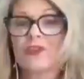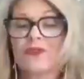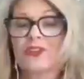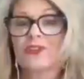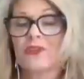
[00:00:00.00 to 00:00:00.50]

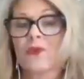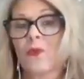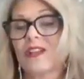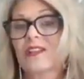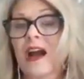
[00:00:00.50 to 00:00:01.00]
can do and
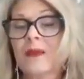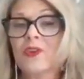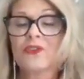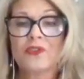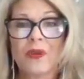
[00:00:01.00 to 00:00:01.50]
what time
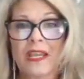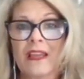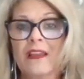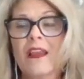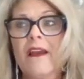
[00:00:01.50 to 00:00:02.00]
you're doing
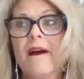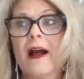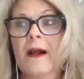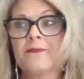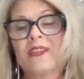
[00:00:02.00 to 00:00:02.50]
it,
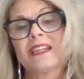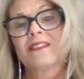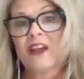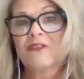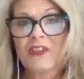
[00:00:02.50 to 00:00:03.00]
and
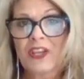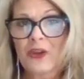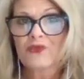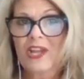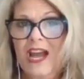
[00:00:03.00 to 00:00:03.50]
get that
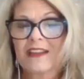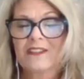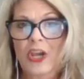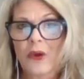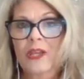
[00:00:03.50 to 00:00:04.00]
video
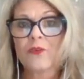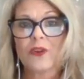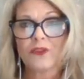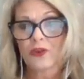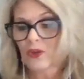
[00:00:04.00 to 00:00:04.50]
chat going
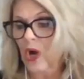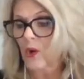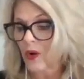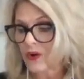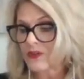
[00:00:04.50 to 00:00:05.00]
with your
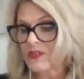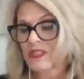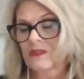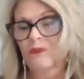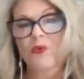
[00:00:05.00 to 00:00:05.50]
coworkers.
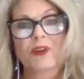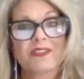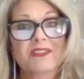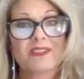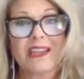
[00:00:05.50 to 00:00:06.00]
It's
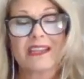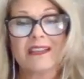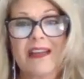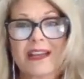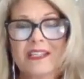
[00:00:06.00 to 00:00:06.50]
important to stay
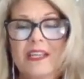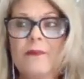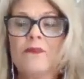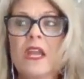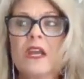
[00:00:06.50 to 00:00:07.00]
connected.
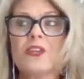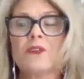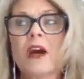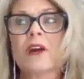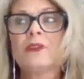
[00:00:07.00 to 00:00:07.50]

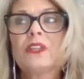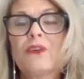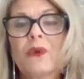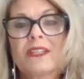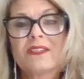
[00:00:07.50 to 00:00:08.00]
You're not only
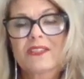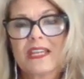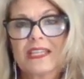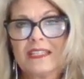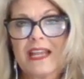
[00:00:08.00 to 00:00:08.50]
going to
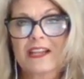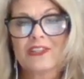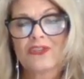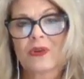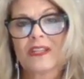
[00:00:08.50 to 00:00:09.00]
stay
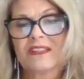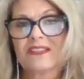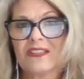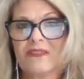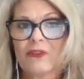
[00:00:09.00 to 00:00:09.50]
connected during this
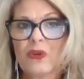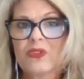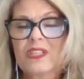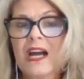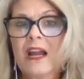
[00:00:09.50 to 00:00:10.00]

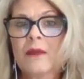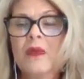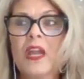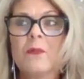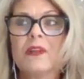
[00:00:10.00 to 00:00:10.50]
difficult
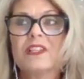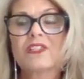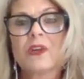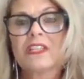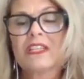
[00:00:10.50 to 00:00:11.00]
time, but it's
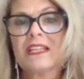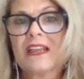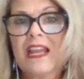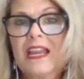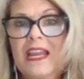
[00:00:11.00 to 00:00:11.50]
going to
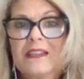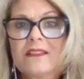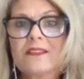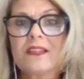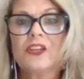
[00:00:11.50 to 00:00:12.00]

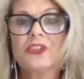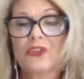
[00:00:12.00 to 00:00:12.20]
enhance your